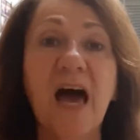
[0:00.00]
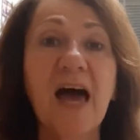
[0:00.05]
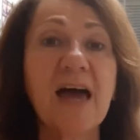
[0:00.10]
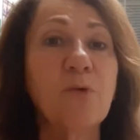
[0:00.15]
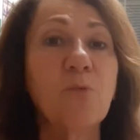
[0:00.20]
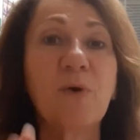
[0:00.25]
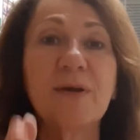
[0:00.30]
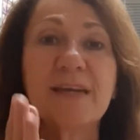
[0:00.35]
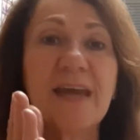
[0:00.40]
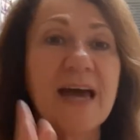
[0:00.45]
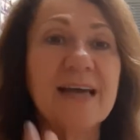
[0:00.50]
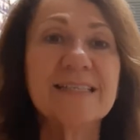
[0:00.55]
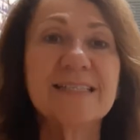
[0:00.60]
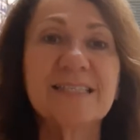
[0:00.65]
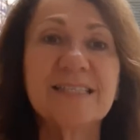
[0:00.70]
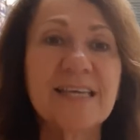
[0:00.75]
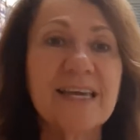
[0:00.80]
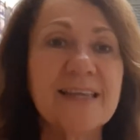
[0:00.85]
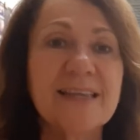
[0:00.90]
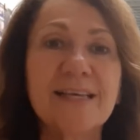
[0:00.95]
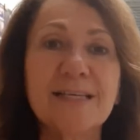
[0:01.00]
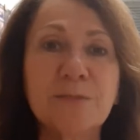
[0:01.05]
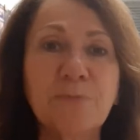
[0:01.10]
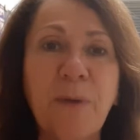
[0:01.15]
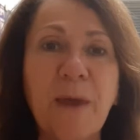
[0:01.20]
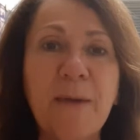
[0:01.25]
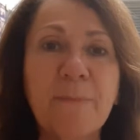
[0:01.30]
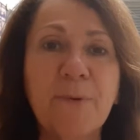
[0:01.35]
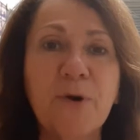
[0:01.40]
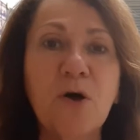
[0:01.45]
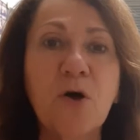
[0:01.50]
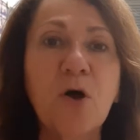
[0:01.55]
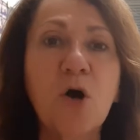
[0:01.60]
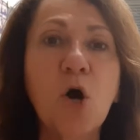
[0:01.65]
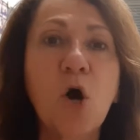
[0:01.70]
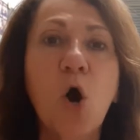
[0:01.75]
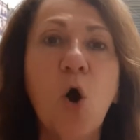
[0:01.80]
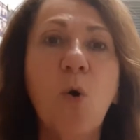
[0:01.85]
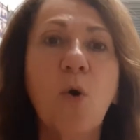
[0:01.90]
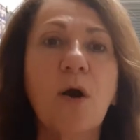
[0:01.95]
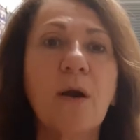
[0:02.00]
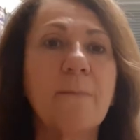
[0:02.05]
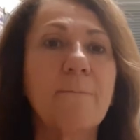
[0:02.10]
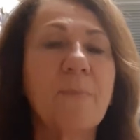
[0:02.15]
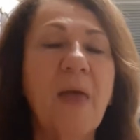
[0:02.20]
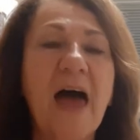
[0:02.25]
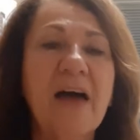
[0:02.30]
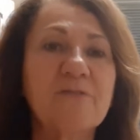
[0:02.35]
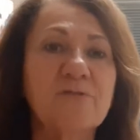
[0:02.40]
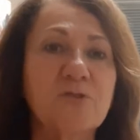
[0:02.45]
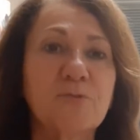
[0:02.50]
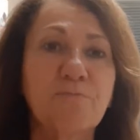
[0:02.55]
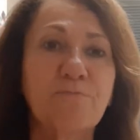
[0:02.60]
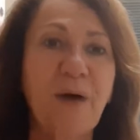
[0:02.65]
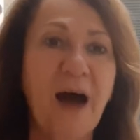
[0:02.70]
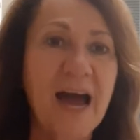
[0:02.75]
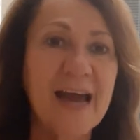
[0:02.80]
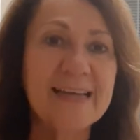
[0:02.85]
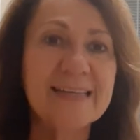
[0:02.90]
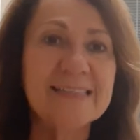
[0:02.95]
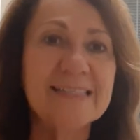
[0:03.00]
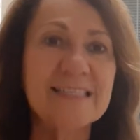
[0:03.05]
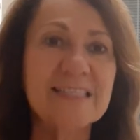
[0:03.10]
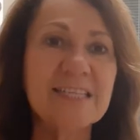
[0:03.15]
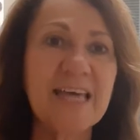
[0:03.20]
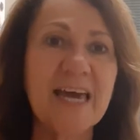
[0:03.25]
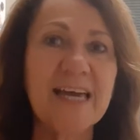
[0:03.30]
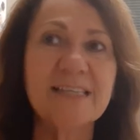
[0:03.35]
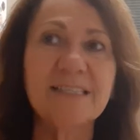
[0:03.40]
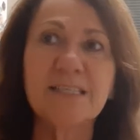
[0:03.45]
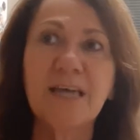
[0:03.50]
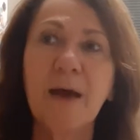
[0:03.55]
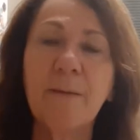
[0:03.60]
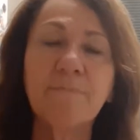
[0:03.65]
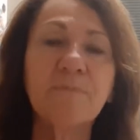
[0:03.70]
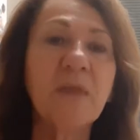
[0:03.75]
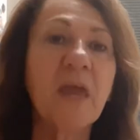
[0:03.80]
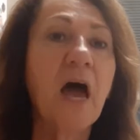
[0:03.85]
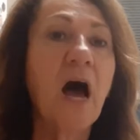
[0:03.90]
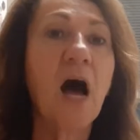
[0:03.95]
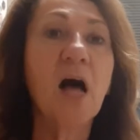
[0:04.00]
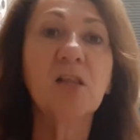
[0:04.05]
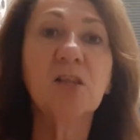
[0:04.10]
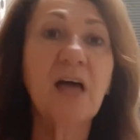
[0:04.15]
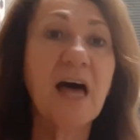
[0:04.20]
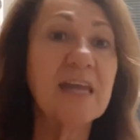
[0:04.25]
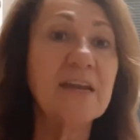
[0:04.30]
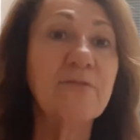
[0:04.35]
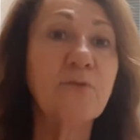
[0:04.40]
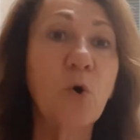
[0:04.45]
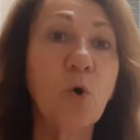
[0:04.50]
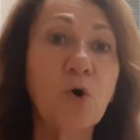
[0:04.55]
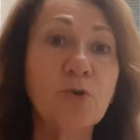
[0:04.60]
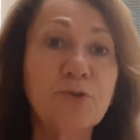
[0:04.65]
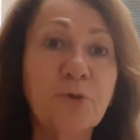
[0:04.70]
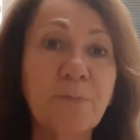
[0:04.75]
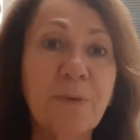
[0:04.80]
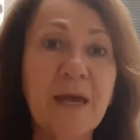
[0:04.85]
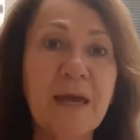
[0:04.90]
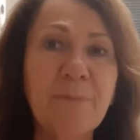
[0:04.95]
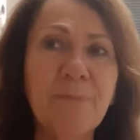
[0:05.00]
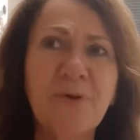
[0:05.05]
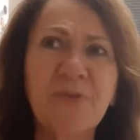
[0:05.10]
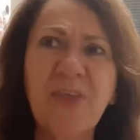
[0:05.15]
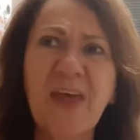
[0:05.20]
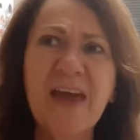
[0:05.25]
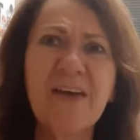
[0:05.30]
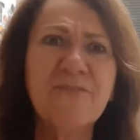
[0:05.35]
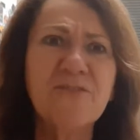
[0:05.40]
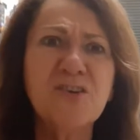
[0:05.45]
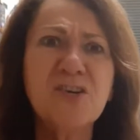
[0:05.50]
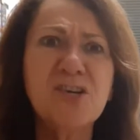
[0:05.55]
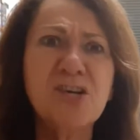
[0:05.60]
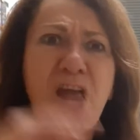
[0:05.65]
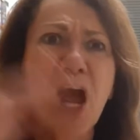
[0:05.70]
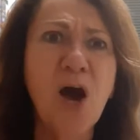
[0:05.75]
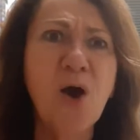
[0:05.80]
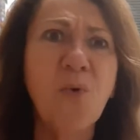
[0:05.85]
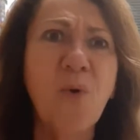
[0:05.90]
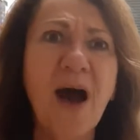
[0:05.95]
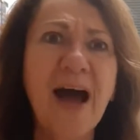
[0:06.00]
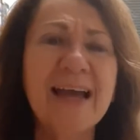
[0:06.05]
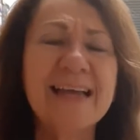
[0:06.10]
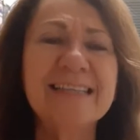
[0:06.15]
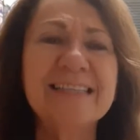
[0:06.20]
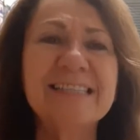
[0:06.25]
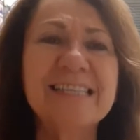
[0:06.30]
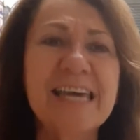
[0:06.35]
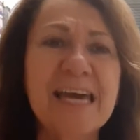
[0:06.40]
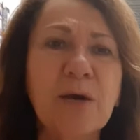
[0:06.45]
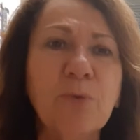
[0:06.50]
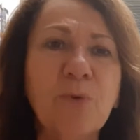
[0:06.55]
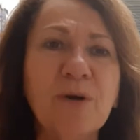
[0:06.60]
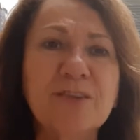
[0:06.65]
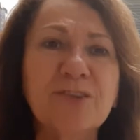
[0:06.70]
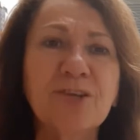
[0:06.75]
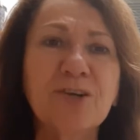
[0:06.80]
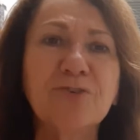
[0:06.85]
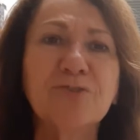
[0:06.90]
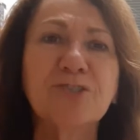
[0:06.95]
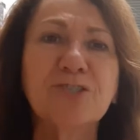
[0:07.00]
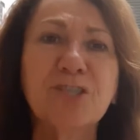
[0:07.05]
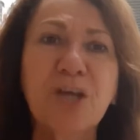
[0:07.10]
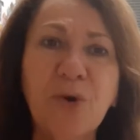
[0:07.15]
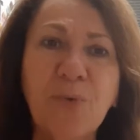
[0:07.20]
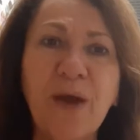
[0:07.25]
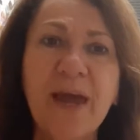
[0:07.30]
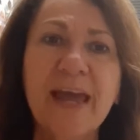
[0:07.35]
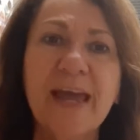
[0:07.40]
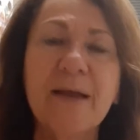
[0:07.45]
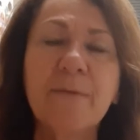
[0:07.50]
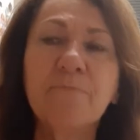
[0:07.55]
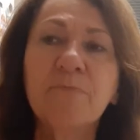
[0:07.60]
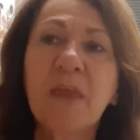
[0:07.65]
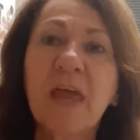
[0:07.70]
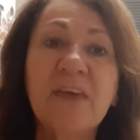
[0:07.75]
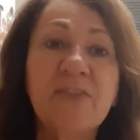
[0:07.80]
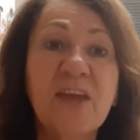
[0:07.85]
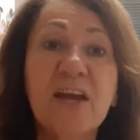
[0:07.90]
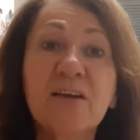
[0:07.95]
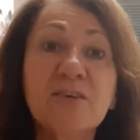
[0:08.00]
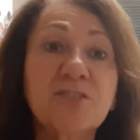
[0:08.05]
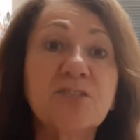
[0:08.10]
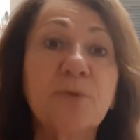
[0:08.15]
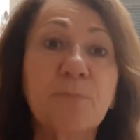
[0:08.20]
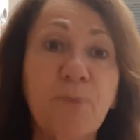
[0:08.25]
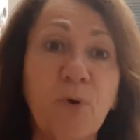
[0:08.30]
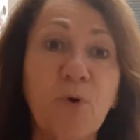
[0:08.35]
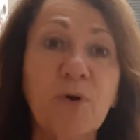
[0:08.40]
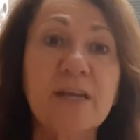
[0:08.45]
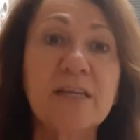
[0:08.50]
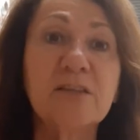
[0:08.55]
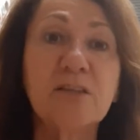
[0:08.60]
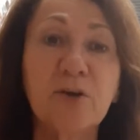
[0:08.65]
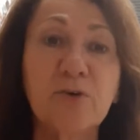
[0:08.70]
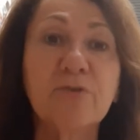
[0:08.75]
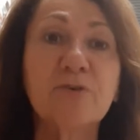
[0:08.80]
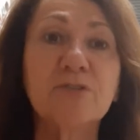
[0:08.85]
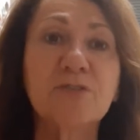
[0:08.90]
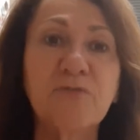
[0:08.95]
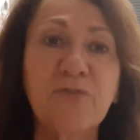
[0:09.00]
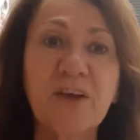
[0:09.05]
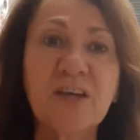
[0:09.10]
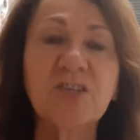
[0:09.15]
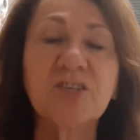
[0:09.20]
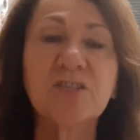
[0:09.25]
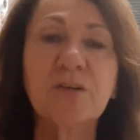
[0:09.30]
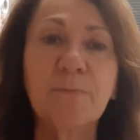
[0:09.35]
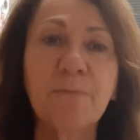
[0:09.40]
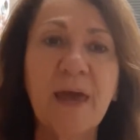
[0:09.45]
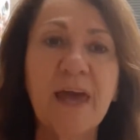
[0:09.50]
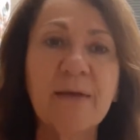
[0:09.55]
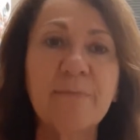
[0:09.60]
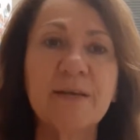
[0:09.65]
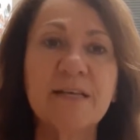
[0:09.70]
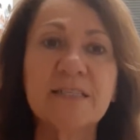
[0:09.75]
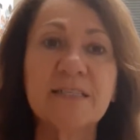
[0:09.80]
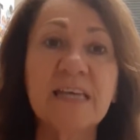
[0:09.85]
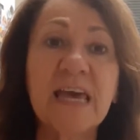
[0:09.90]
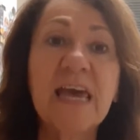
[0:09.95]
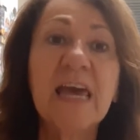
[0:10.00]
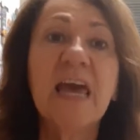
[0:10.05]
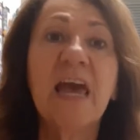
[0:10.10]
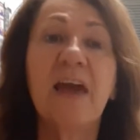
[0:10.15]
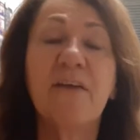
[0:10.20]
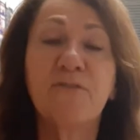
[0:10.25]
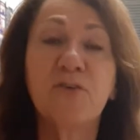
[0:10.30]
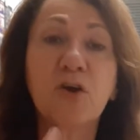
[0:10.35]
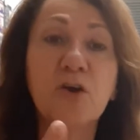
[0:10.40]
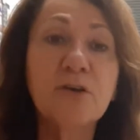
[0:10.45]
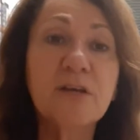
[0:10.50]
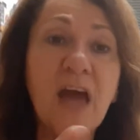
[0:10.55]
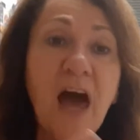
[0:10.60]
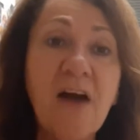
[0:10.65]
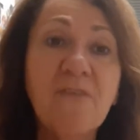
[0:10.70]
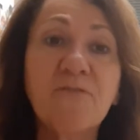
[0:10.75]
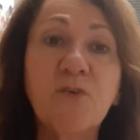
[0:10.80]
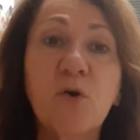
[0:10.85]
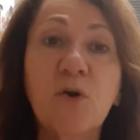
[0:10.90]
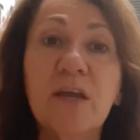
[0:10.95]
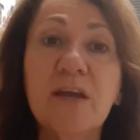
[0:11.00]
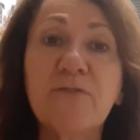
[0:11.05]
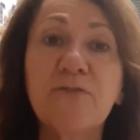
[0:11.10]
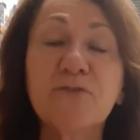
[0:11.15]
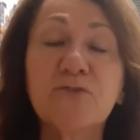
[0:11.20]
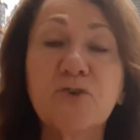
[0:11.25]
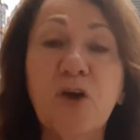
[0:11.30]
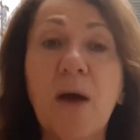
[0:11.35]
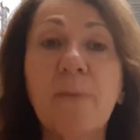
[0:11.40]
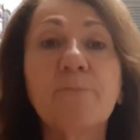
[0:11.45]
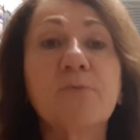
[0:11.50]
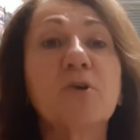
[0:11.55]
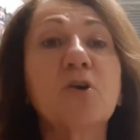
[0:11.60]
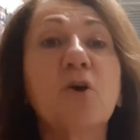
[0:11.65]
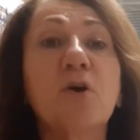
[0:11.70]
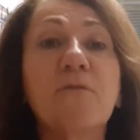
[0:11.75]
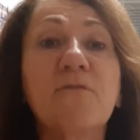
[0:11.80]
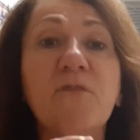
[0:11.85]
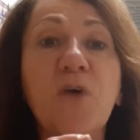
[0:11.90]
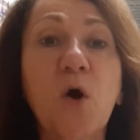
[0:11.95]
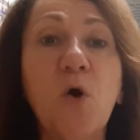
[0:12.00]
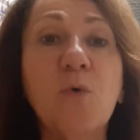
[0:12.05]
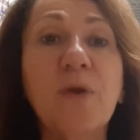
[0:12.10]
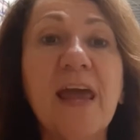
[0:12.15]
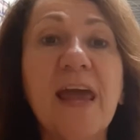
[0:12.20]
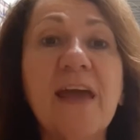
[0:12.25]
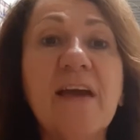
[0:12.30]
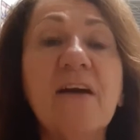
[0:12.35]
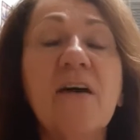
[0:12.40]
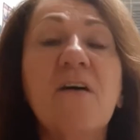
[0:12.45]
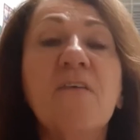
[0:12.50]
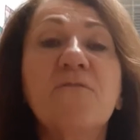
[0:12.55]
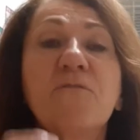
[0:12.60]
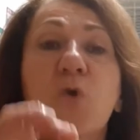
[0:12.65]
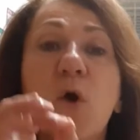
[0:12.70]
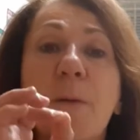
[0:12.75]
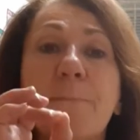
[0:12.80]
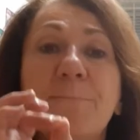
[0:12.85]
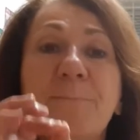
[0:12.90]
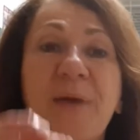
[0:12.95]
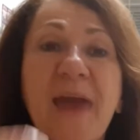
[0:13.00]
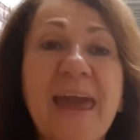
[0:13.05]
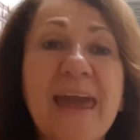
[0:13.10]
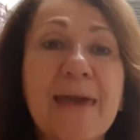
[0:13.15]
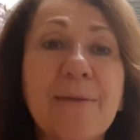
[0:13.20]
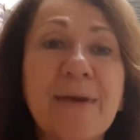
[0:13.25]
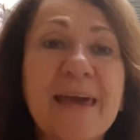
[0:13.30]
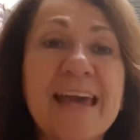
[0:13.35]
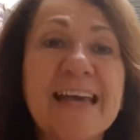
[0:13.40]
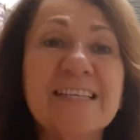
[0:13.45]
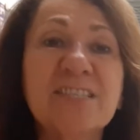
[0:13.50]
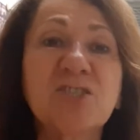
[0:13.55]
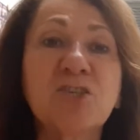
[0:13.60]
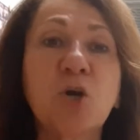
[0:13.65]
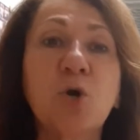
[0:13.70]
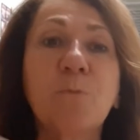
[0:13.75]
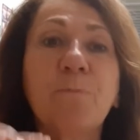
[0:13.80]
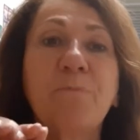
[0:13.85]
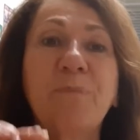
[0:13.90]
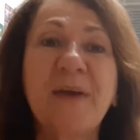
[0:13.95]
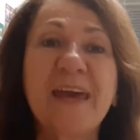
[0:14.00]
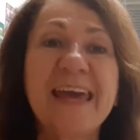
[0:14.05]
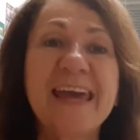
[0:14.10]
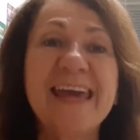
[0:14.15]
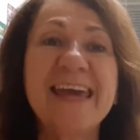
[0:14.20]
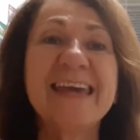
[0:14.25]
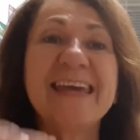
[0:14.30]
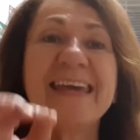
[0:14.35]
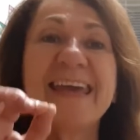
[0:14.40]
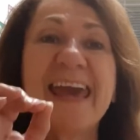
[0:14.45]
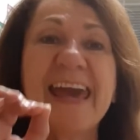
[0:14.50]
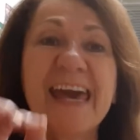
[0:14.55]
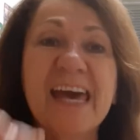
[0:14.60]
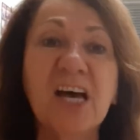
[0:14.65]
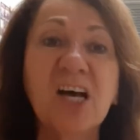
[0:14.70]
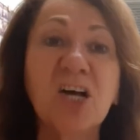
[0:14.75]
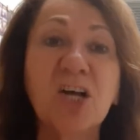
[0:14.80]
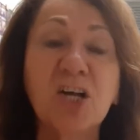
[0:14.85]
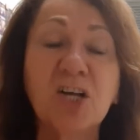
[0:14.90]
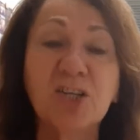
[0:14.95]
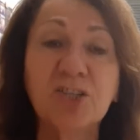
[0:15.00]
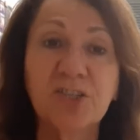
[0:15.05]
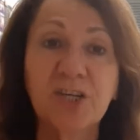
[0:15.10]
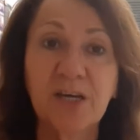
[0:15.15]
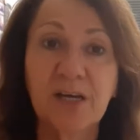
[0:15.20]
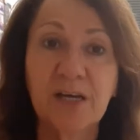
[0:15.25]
When I see these people who have Biden signs up, a lot of older people, they have no idea what they're doing. They're supporting the crucifixion of babies. If you're not voting for Trump, you're voting for babies to be killed.